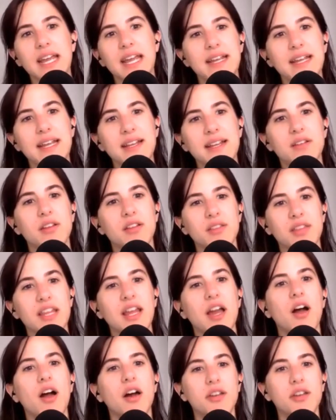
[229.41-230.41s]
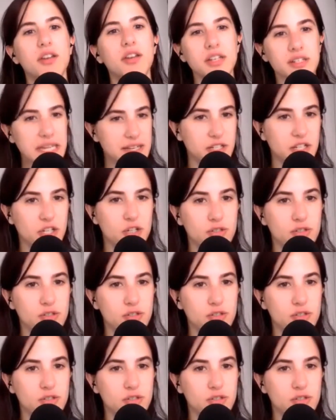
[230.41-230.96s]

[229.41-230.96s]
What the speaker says: in the unintended